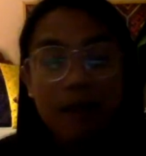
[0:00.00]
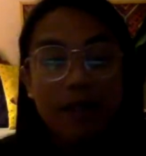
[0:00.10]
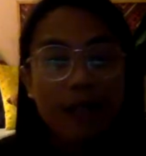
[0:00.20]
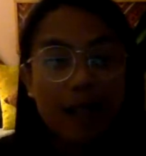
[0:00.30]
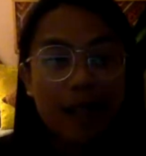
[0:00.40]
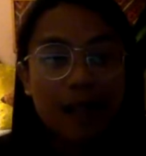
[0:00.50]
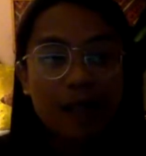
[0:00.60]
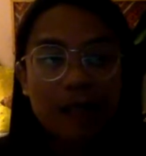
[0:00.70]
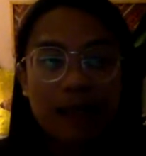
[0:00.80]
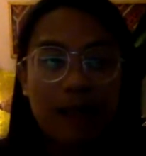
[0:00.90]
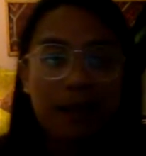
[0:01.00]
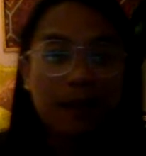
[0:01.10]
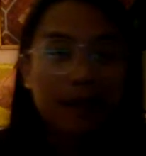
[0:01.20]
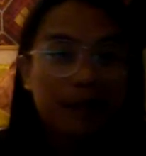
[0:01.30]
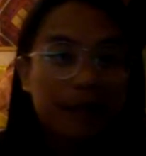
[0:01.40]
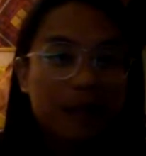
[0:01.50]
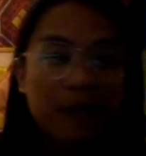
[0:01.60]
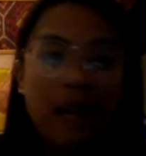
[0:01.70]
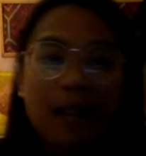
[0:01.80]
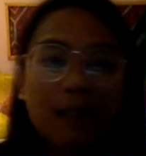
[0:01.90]
kid,
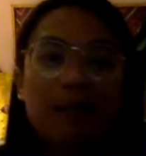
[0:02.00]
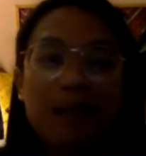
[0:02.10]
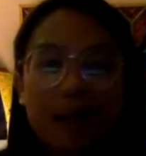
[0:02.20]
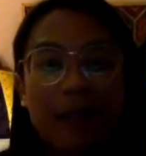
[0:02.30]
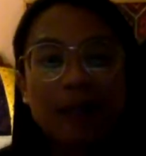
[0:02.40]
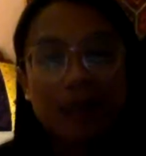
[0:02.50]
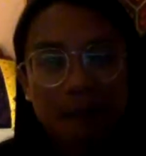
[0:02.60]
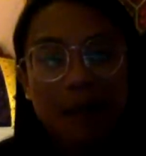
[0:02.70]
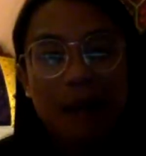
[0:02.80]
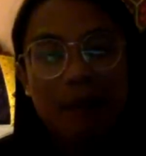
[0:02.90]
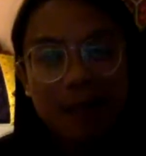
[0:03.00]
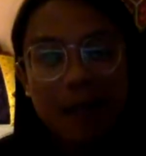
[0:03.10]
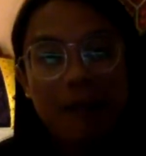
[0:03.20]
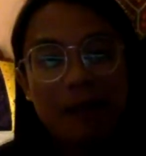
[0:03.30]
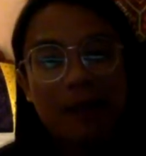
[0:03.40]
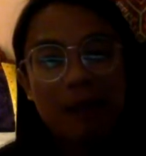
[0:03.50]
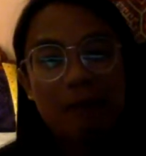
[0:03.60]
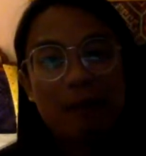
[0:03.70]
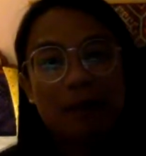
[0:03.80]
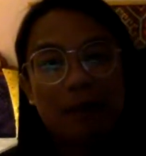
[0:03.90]
I do things sometimes that I wasn't
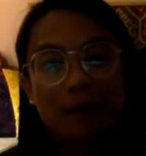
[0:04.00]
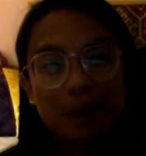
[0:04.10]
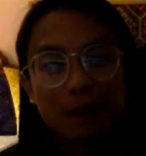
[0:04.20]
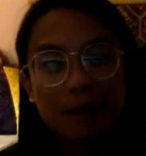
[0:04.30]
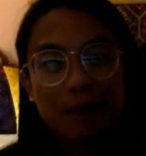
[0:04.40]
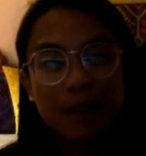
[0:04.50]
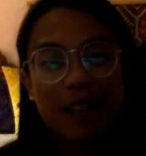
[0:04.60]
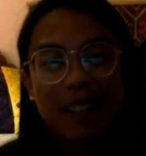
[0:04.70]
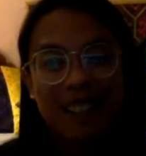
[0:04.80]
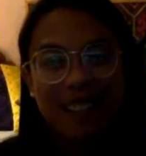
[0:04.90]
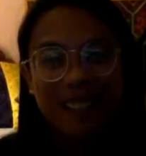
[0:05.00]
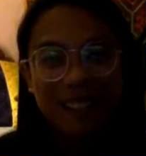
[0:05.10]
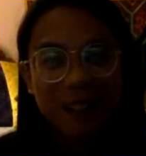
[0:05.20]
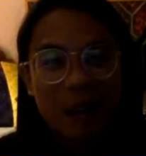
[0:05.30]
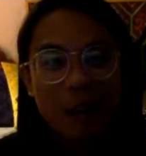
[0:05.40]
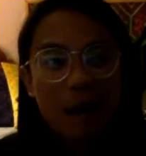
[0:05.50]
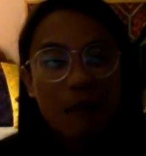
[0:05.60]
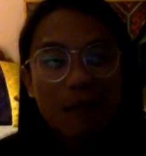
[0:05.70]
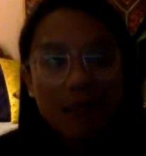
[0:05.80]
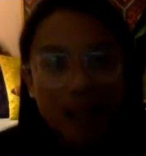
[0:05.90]
supposed to do.
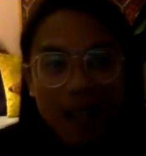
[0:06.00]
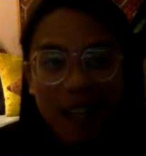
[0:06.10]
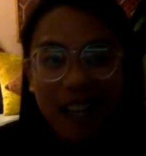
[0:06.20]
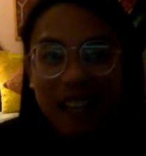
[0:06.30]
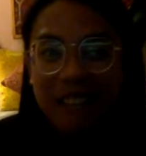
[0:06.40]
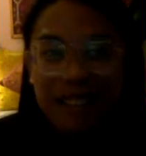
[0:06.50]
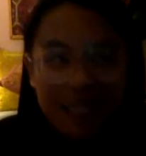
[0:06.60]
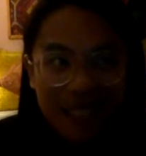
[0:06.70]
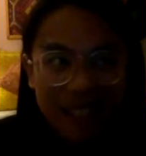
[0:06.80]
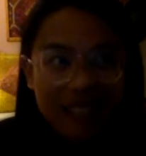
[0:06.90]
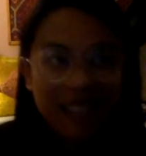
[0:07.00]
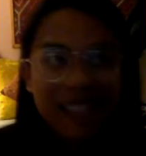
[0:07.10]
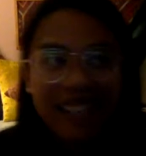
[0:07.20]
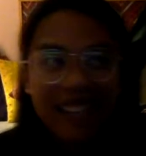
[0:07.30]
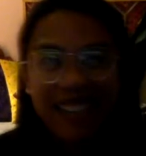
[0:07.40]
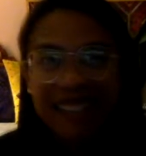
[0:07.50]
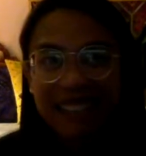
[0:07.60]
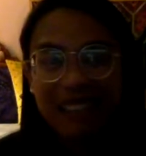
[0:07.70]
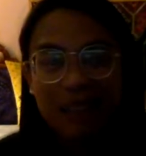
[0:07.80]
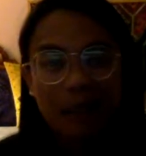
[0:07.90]
Pretend like I was sick so that I
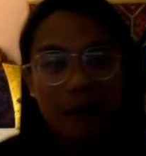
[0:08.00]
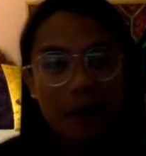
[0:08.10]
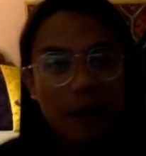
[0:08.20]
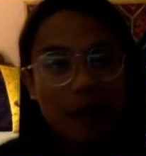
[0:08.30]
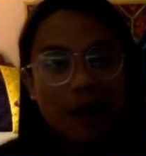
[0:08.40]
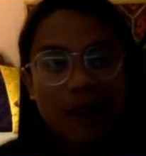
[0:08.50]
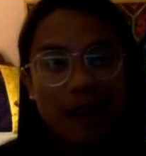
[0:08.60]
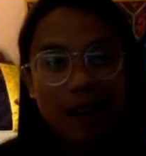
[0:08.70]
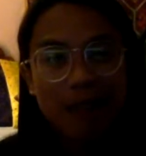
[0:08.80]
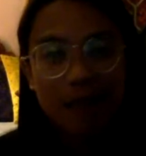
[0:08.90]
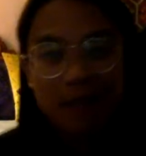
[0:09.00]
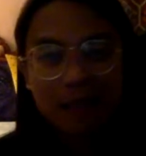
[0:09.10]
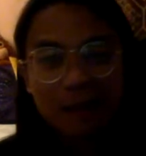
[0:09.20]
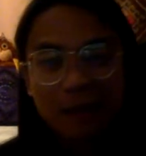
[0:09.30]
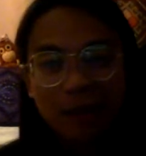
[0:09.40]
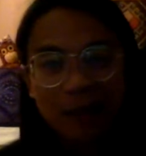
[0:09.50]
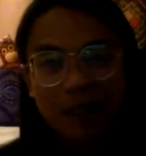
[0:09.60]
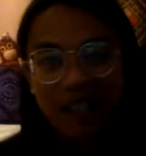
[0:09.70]
miss school.